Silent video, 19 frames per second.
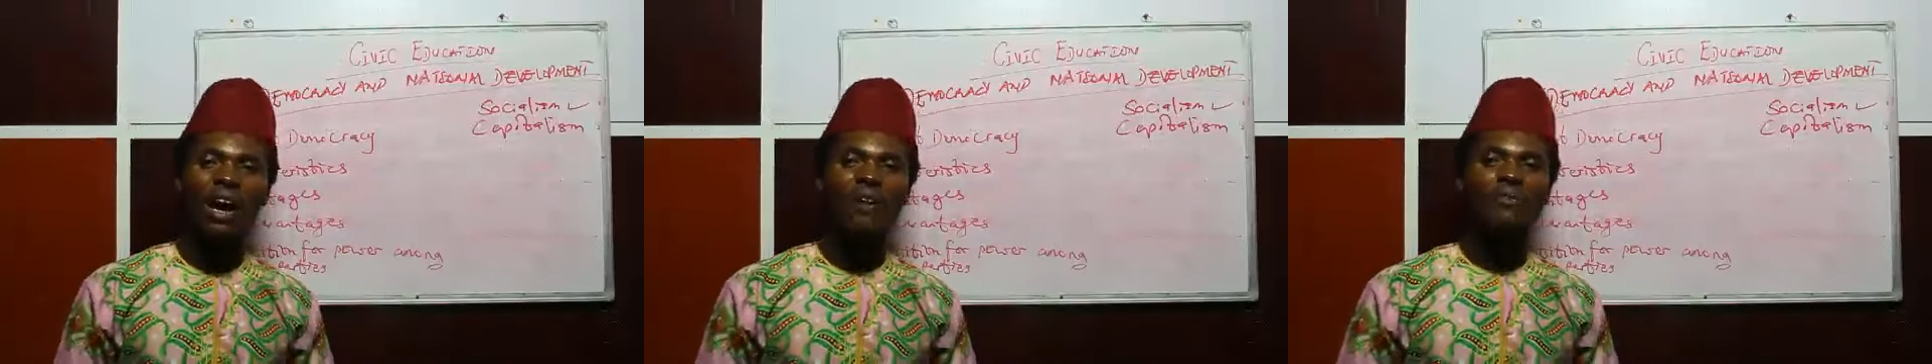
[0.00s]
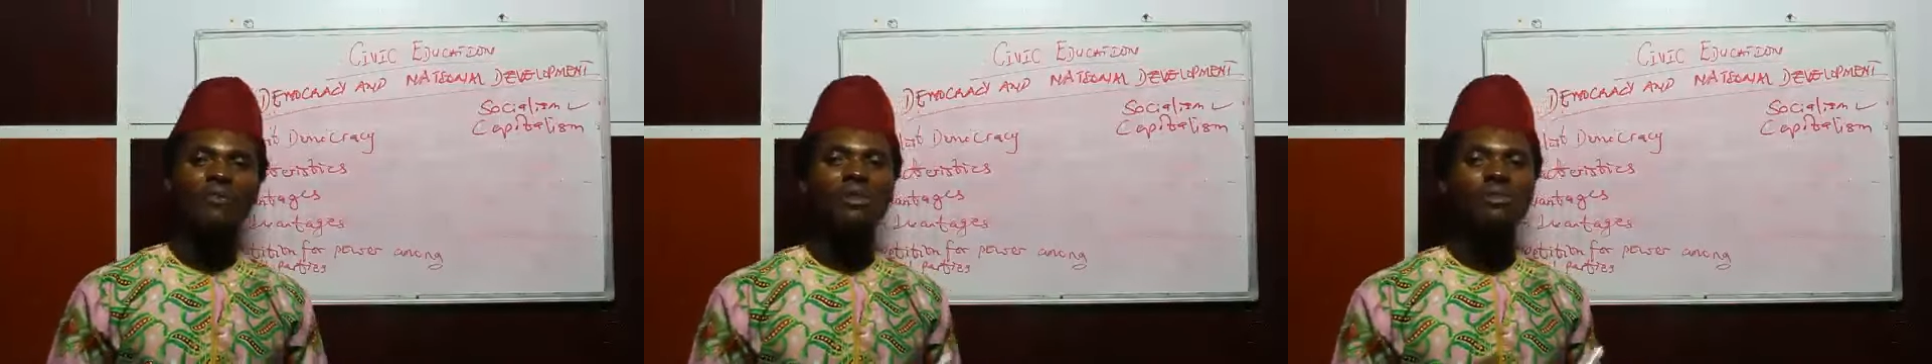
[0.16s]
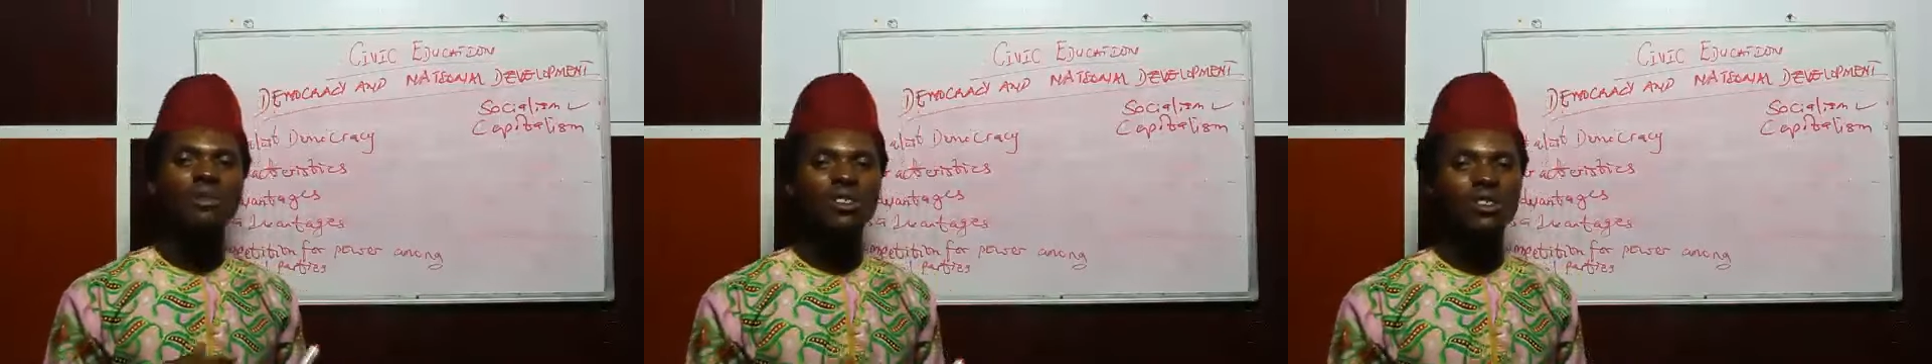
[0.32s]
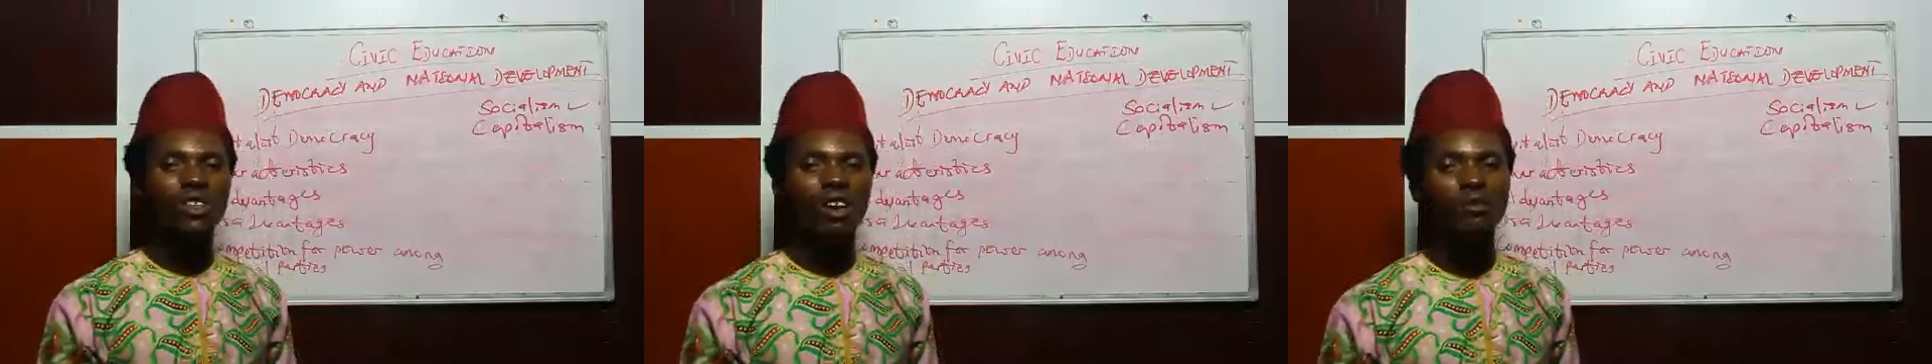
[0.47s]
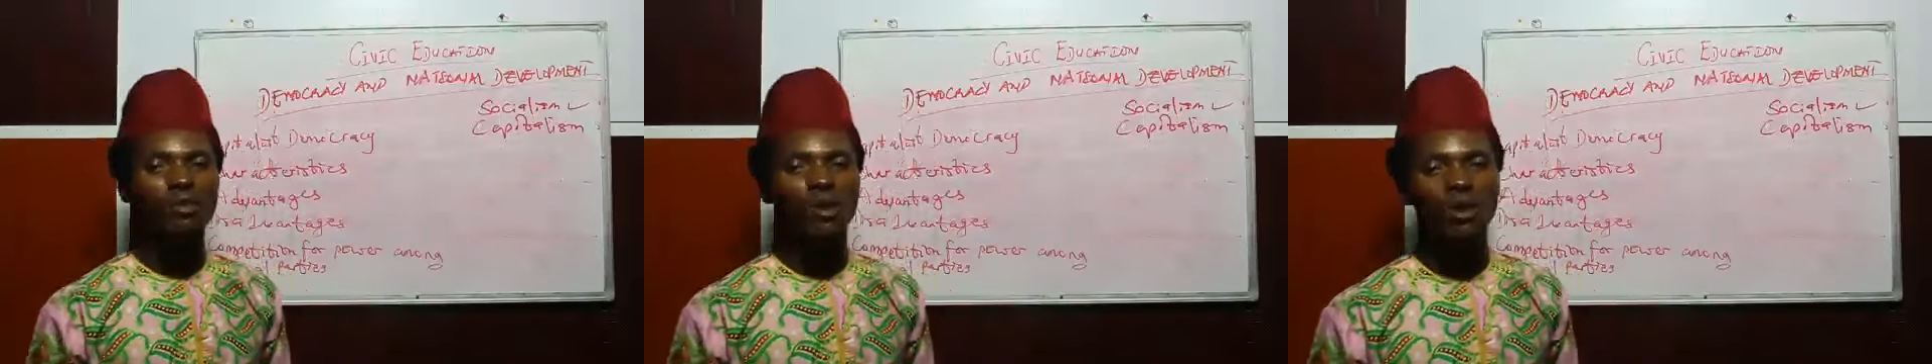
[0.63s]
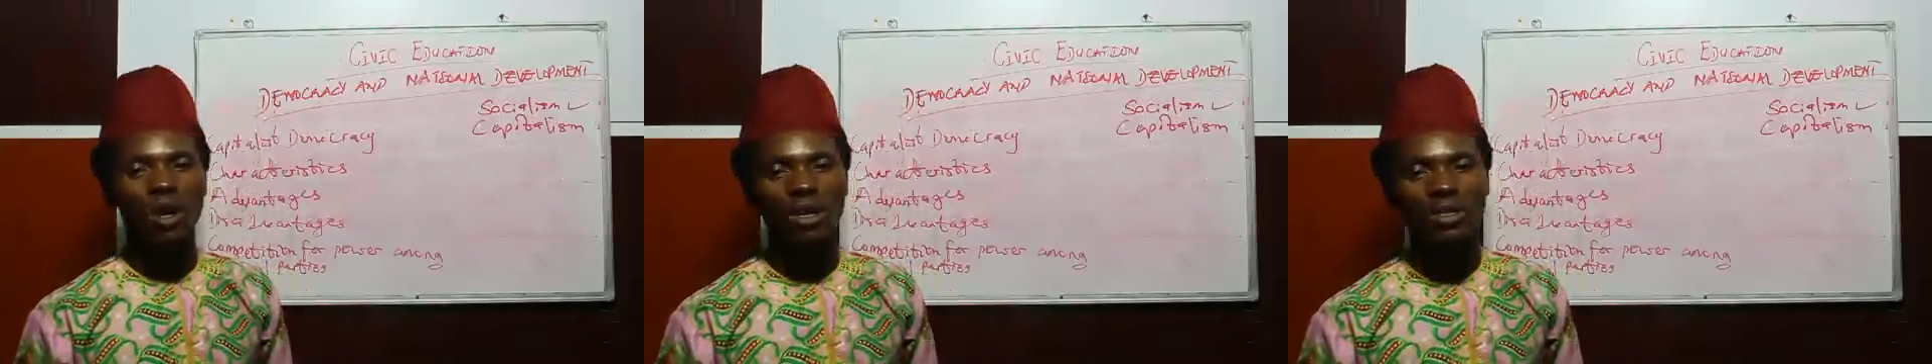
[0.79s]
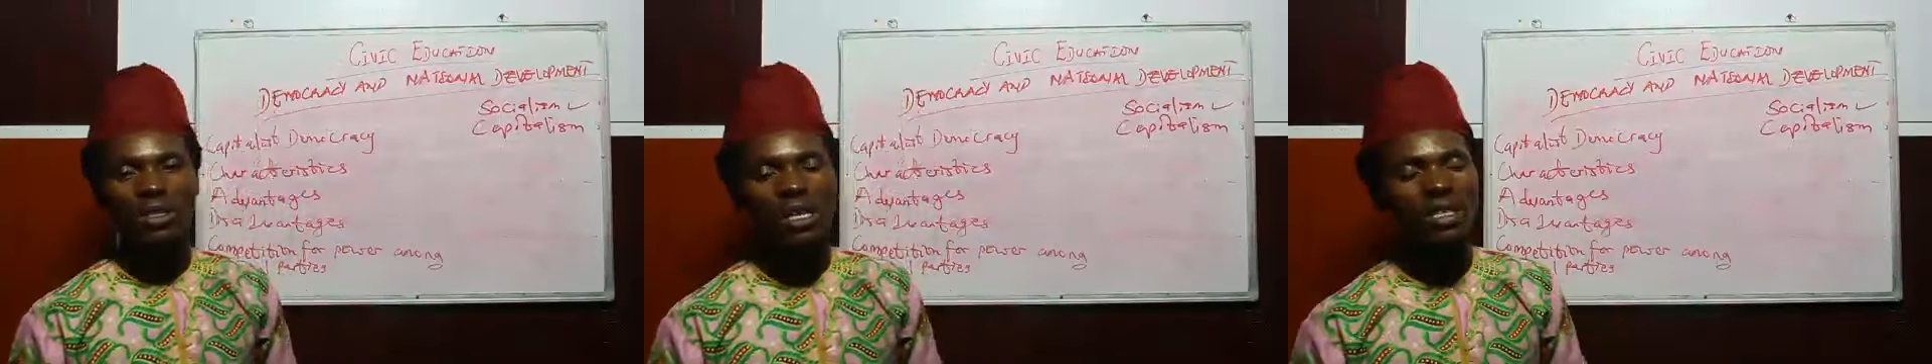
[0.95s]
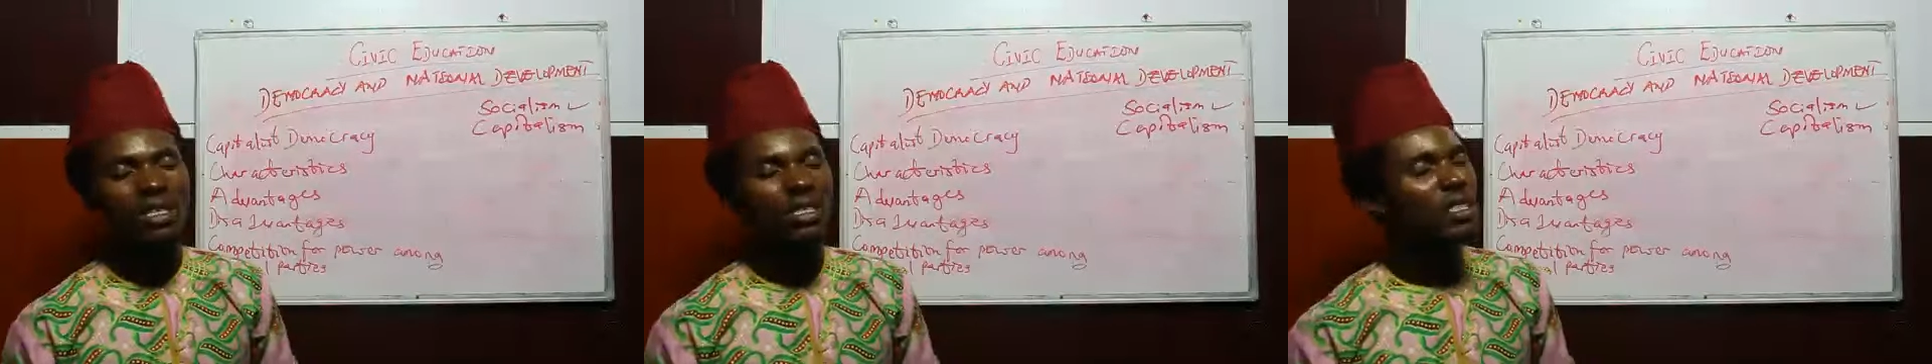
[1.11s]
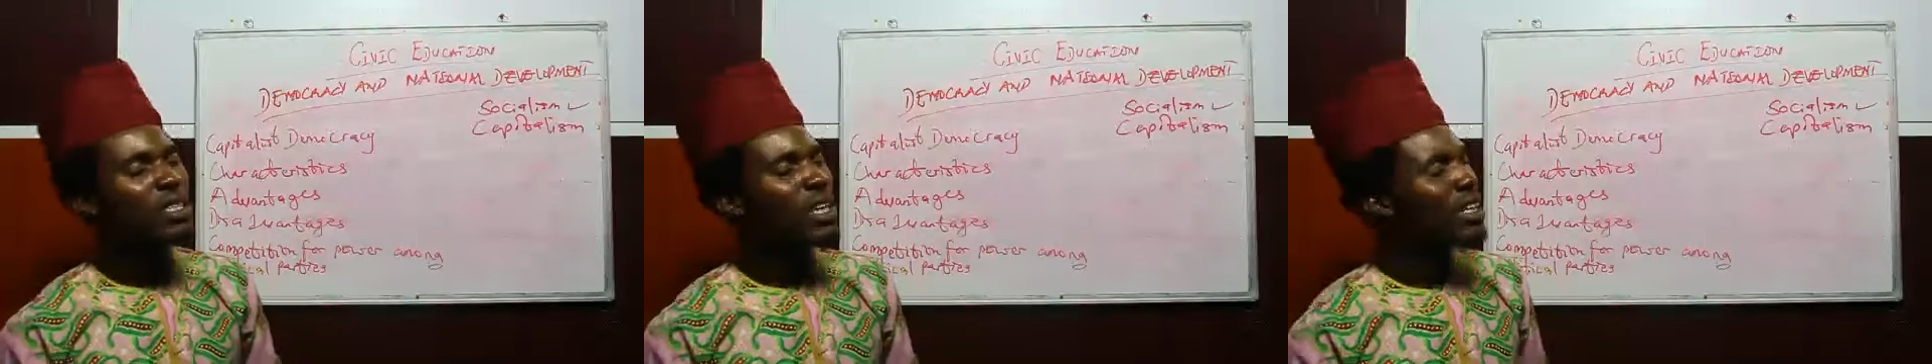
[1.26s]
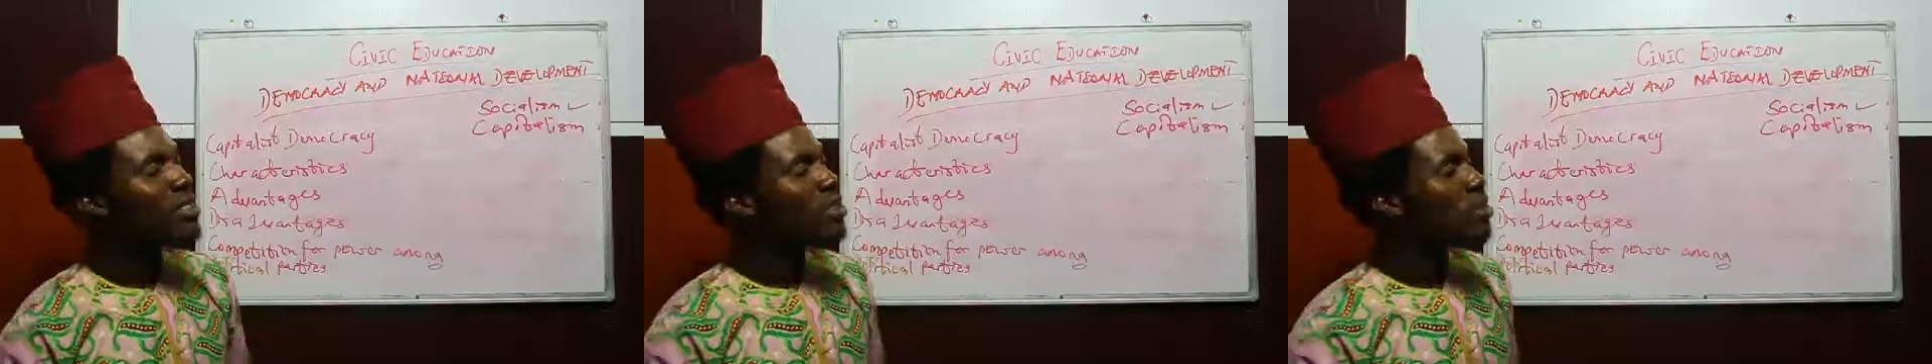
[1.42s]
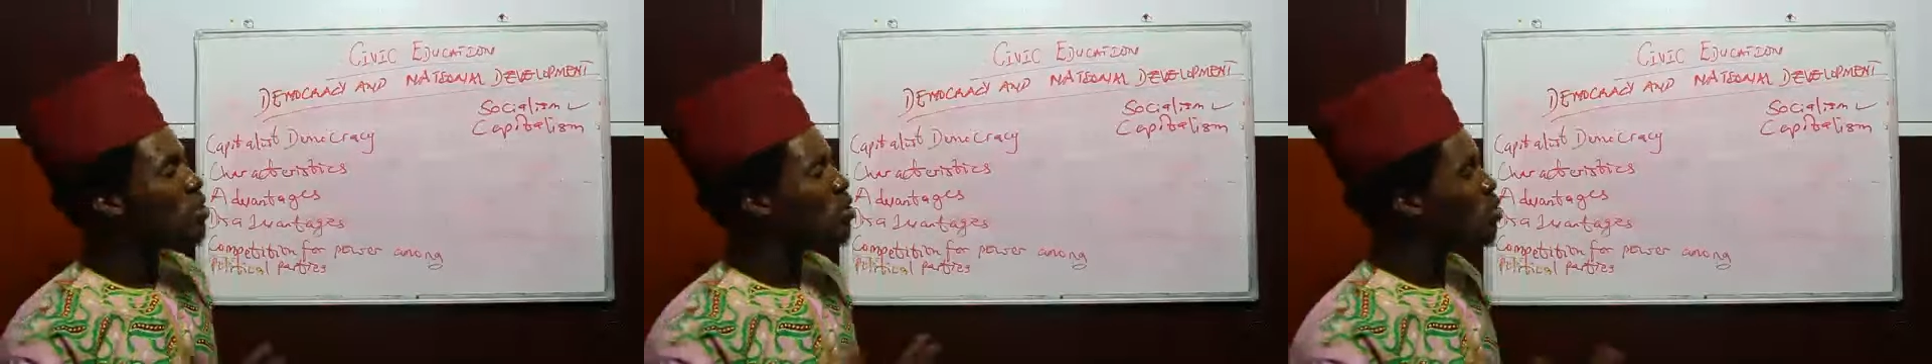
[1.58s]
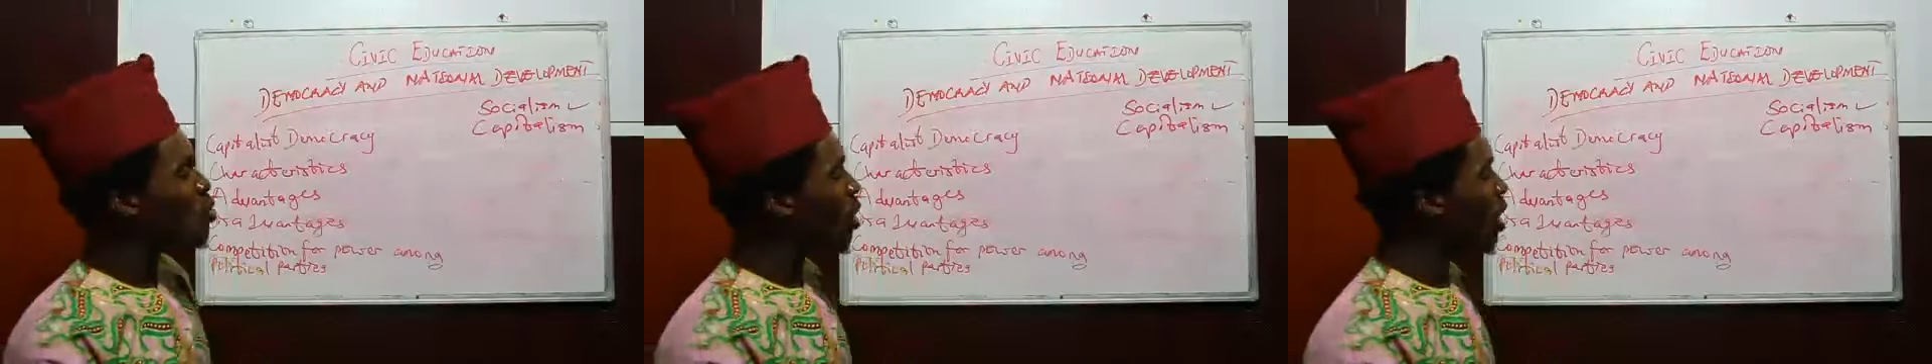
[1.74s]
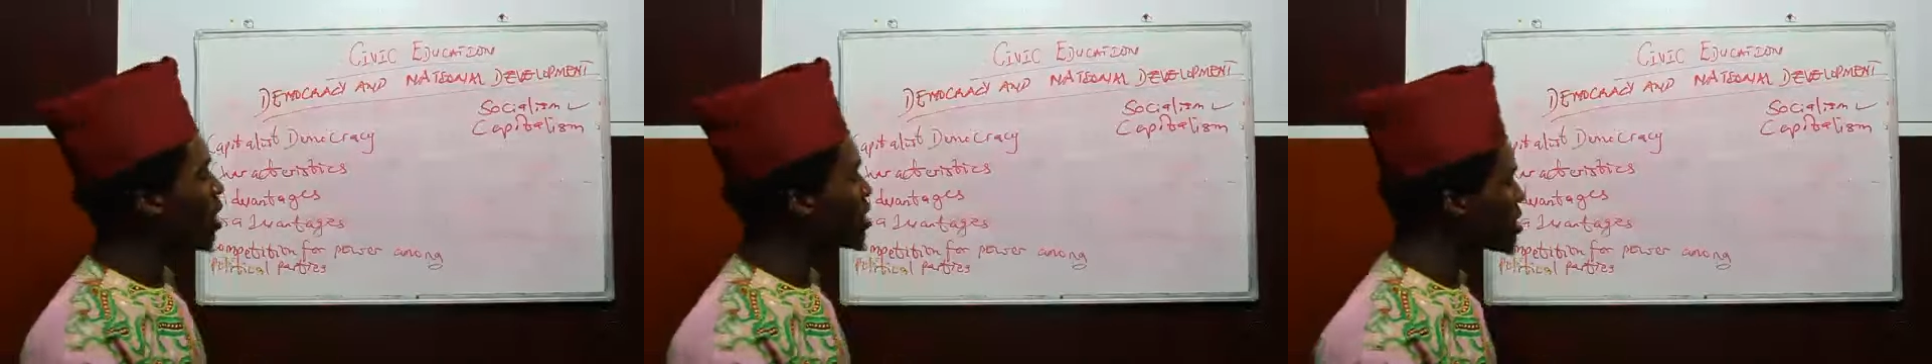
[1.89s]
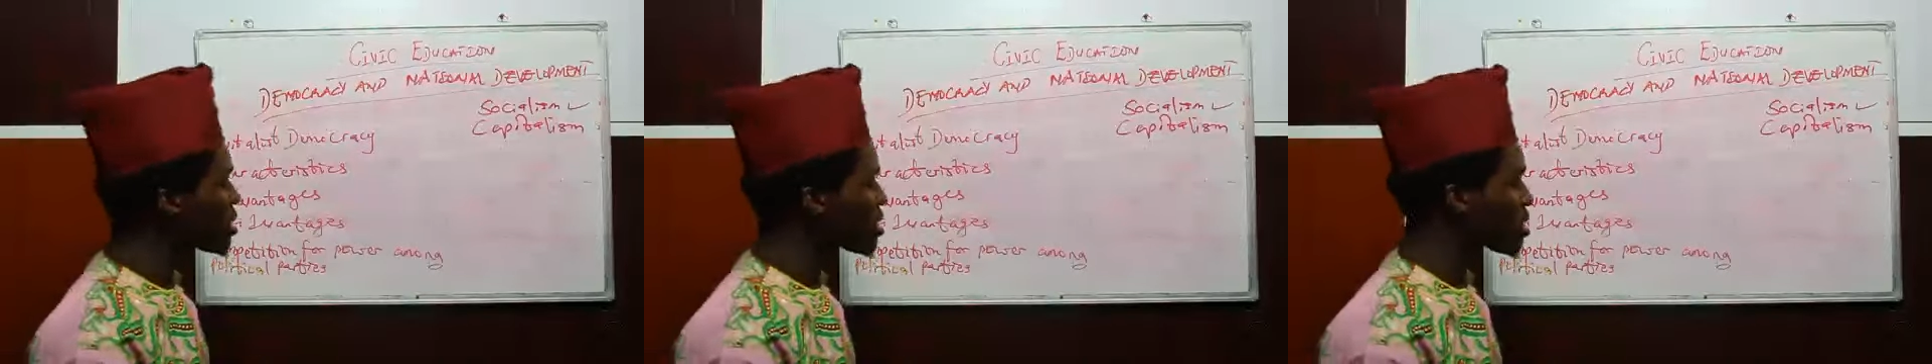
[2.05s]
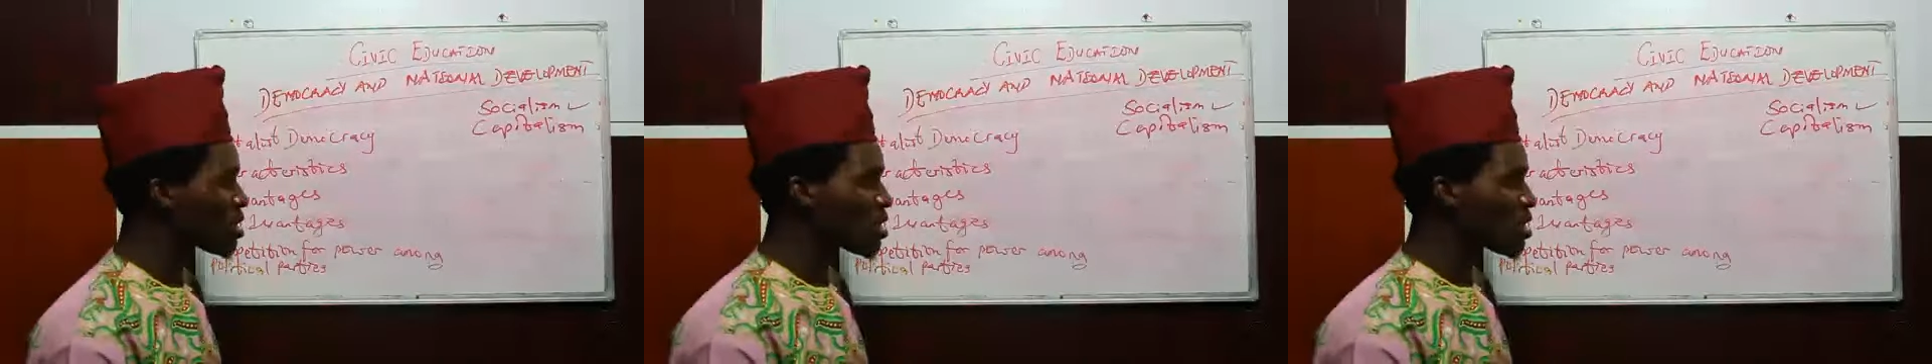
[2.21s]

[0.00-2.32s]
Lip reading: every means of production is geared towards